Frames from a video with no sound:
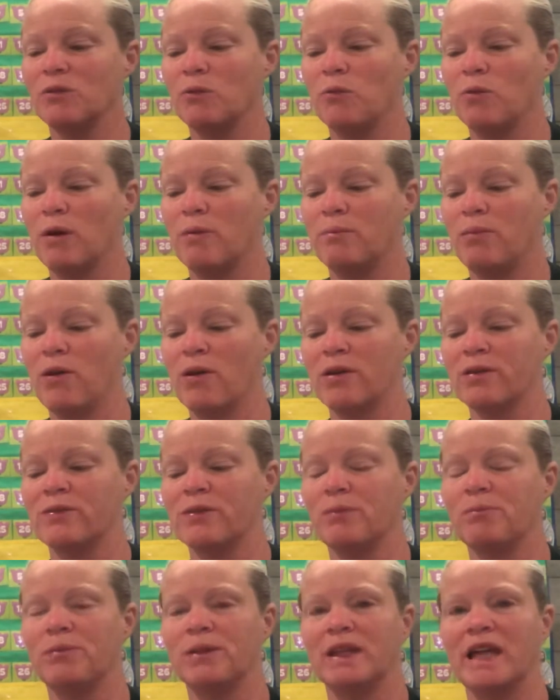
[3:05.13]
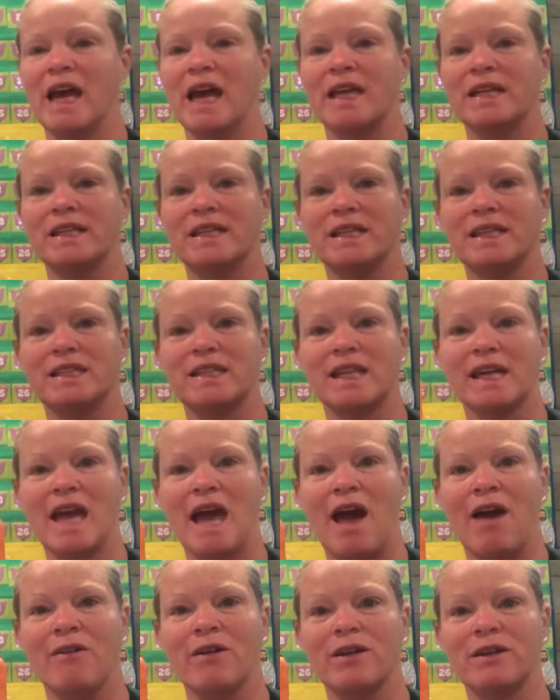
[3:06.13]
what part of the plant is the
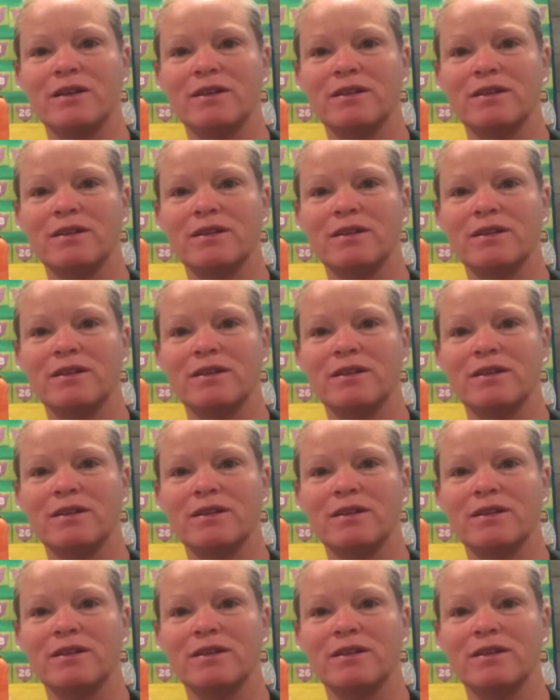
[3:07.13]
carrot?